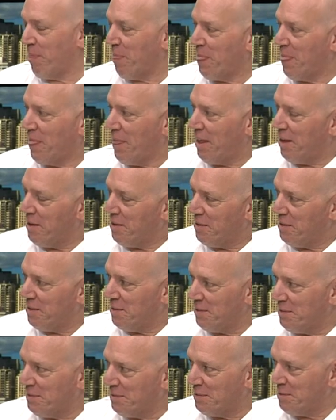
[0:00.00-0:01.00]

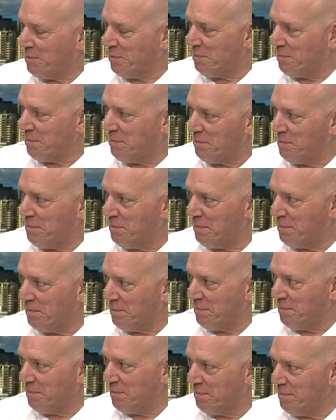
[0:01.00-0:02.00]

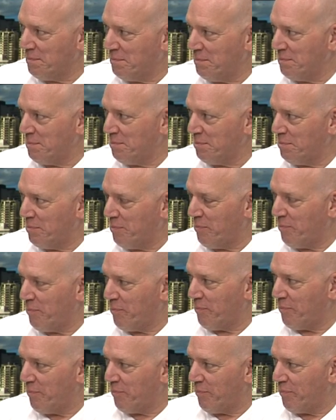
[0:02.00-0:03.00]

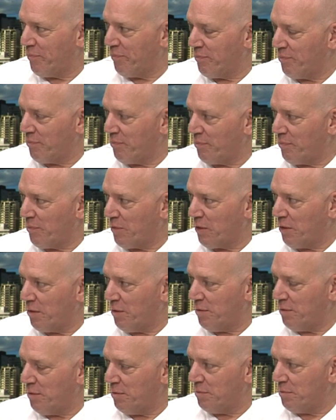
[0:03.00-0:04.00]

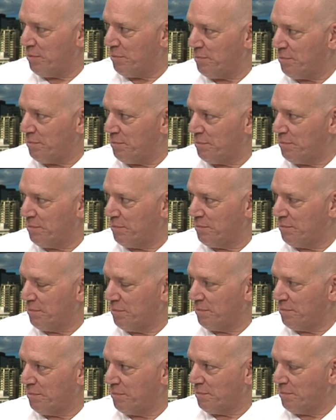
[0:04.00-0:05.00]

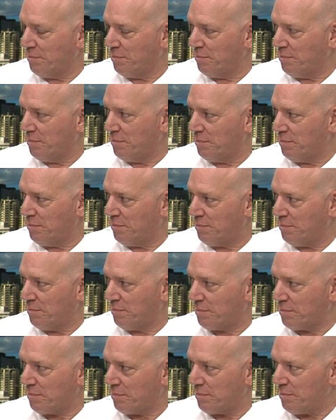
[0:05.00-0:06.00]

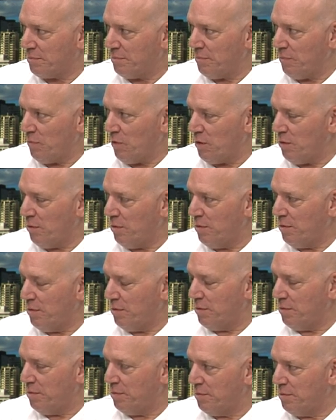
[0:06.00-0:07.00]

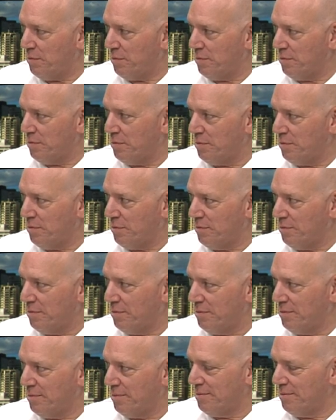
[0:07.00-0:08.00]
[no speech]